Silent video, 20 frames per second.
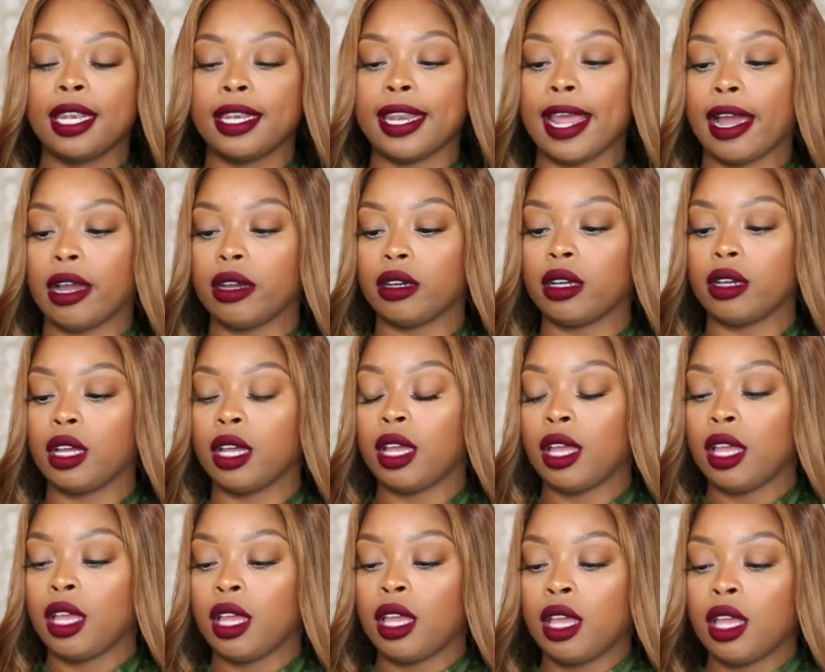Now,
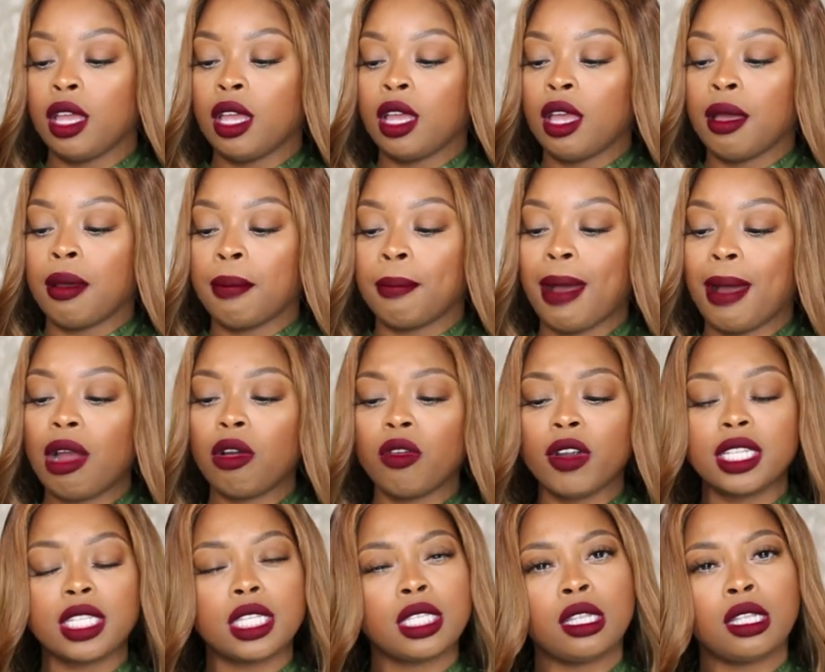my
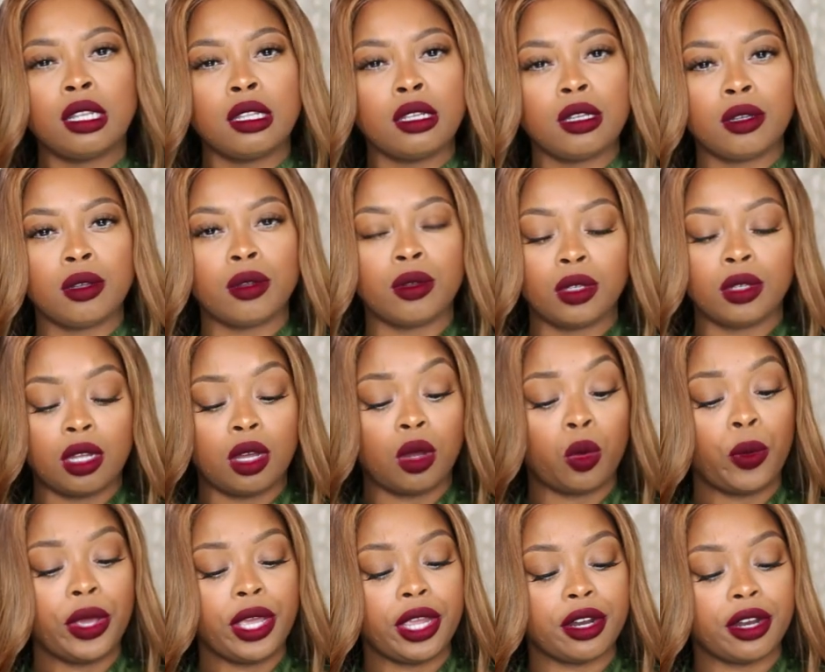wrist is a little
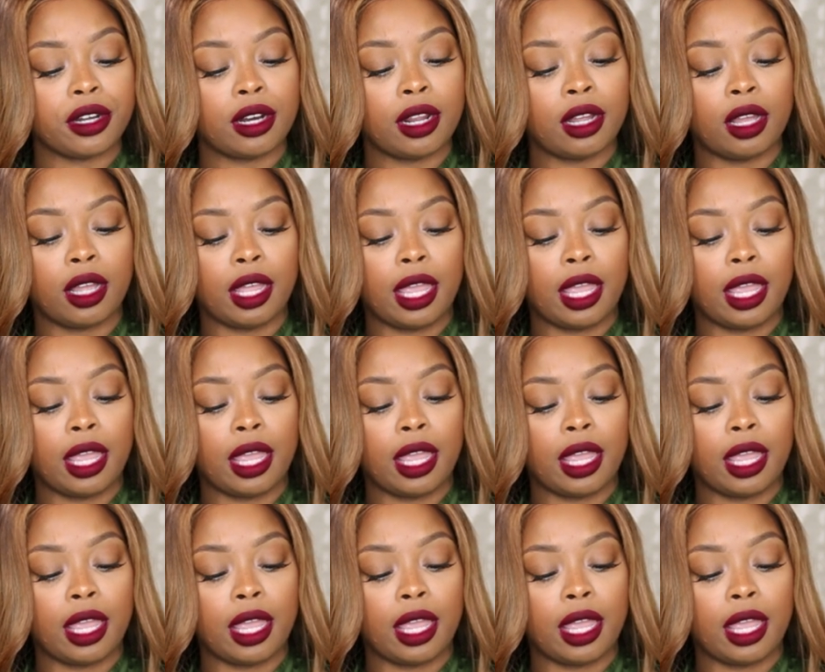weird.